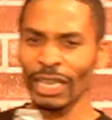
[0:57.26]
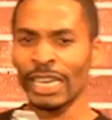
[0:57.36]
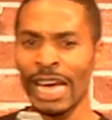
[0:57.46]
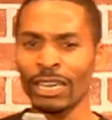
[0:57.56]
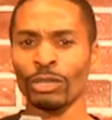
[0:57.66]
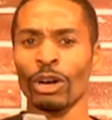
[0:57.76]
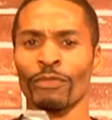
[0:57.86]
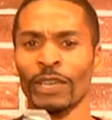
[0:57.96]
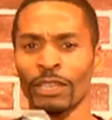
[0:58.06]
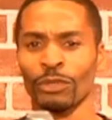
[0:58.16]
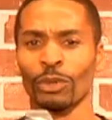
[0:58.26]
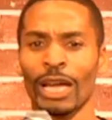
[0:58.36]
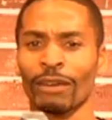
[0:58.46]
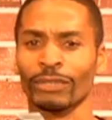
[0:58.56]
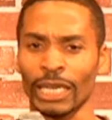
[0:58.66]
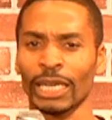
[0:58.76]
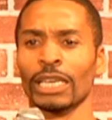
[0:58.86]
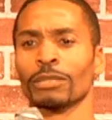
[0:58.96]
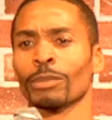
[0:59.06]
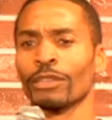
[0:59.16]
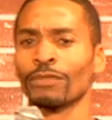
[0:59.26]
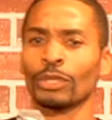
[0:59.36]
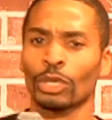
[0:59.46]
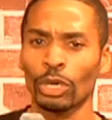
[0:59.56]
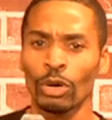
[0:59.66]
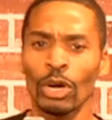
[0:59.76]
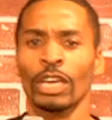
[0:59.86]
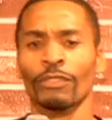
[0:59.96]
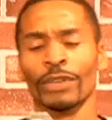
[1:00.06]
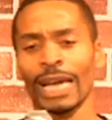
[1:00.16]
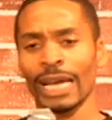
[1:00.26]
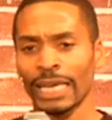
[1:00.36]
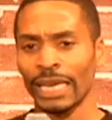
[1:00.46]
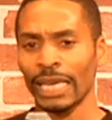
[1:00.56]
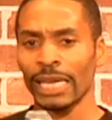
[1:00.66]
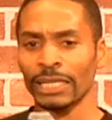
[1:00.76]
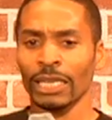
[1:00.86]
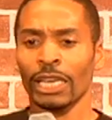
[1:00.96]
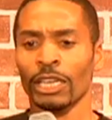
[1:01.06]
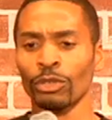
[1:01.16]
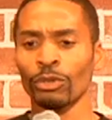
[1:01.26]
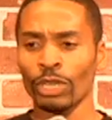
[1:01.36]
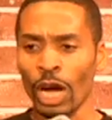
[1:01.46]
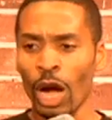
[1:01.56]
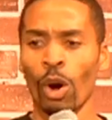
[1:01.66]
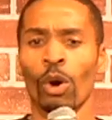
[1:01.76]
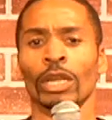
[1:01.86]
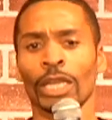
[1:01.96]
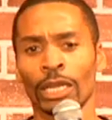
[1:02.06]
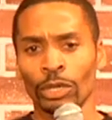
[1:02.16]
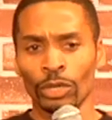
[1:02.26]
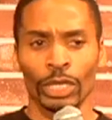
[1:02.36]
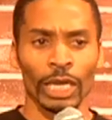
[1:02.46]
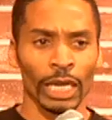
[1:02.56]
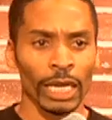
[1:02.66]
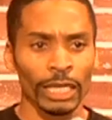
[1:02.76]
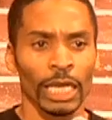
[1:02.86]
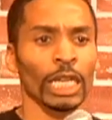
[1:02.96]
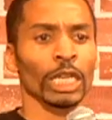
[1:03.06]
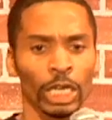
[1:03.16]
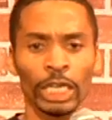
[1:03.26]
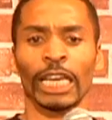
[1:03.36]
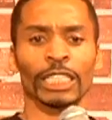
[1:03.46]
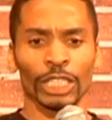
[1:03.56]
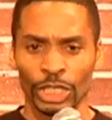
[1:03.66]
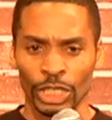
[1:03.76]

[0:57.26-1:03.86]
And I don't know if any of you have kids, but if you do, if you got kids, and you know that little kids look at your